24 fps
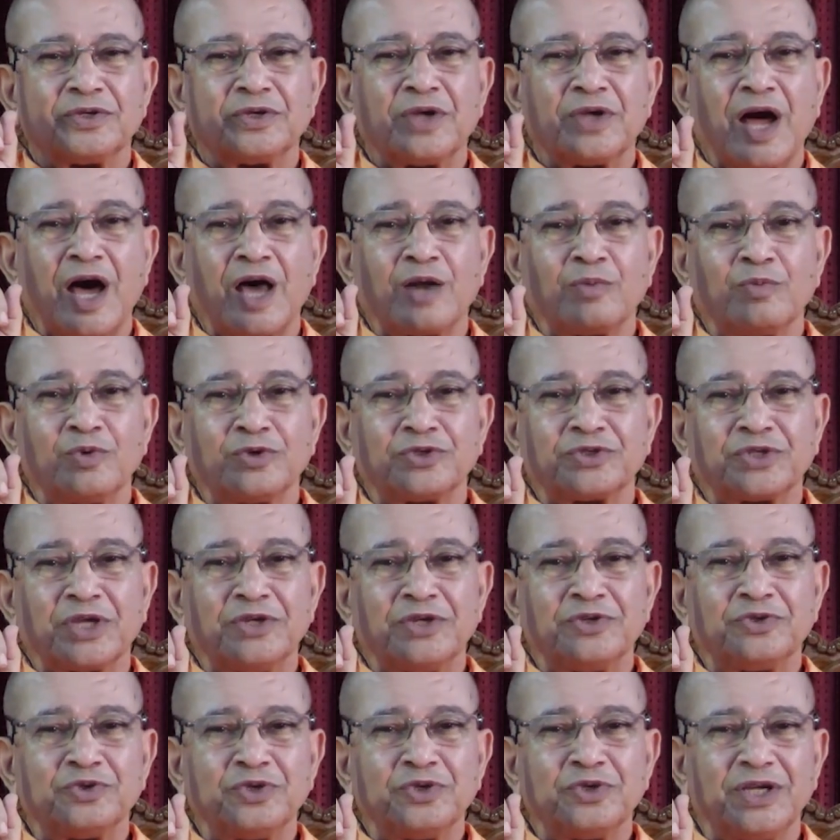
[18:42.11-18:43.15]
almost
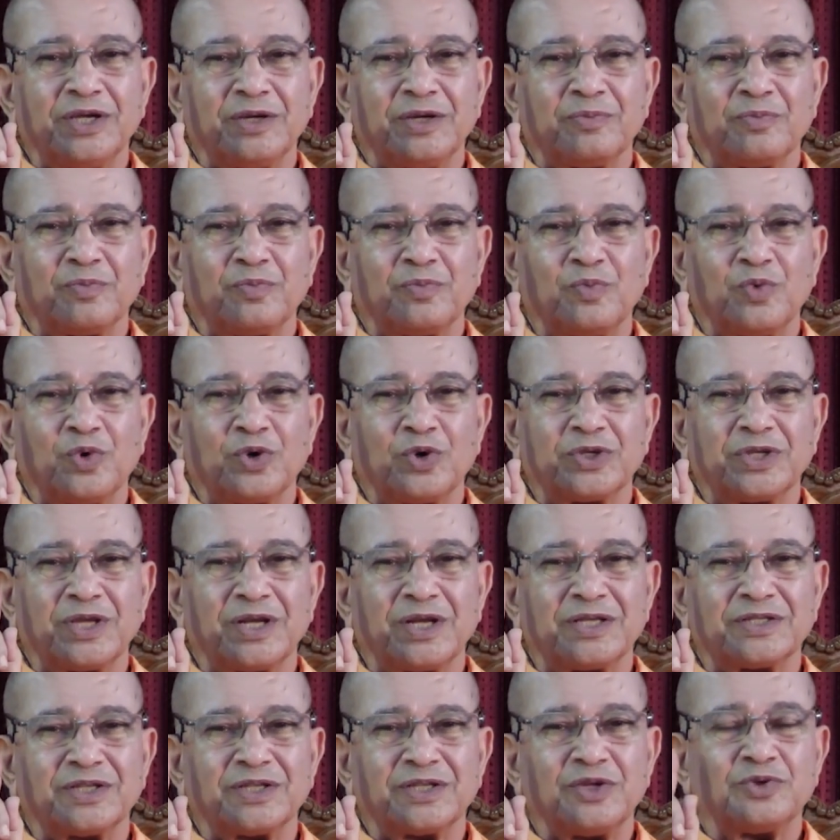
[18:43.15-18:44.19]
century, more than a
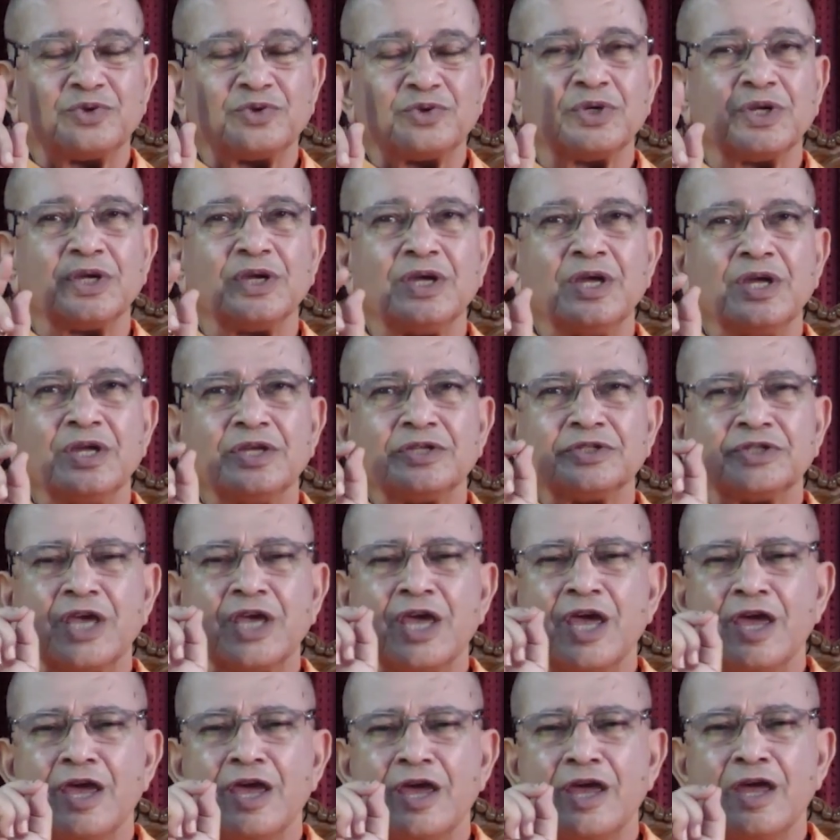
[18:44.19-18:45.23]
century,
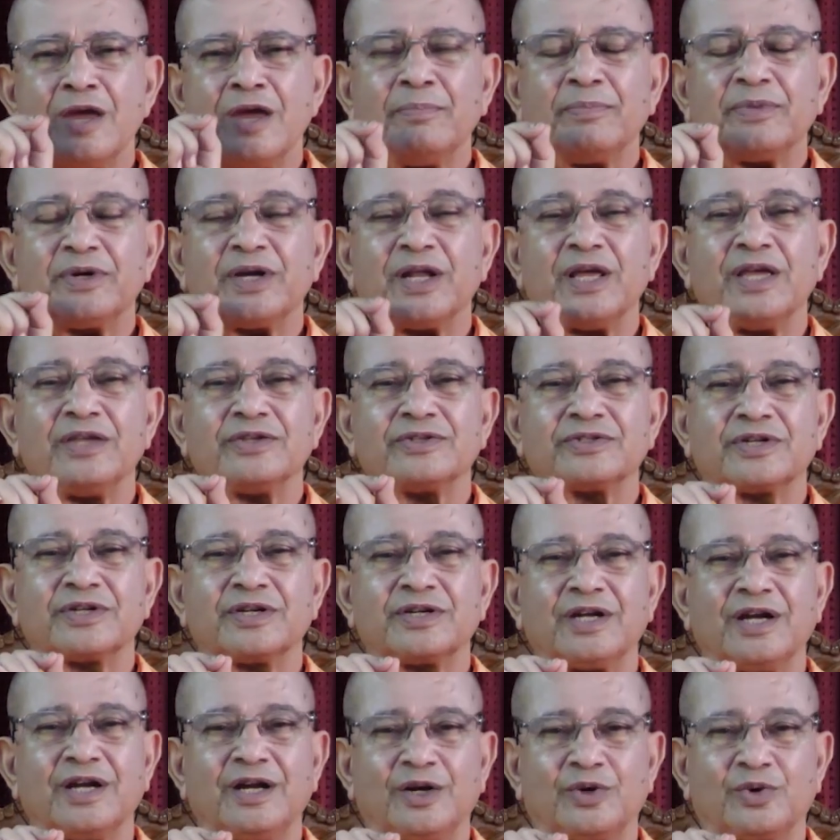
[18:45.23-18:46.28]
same taste
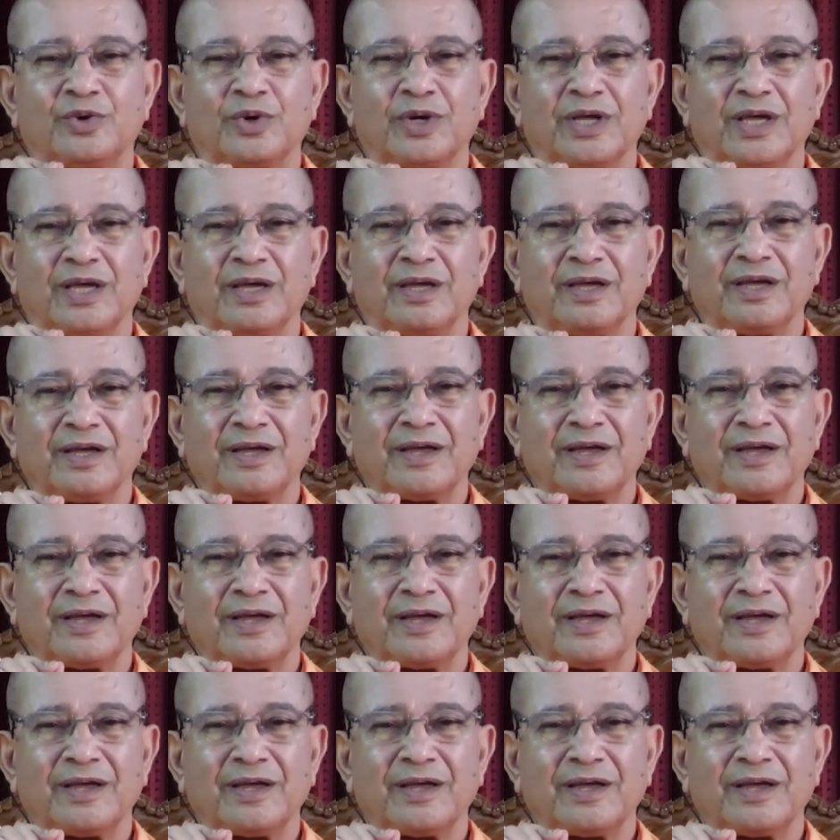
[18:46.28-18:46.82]
till today.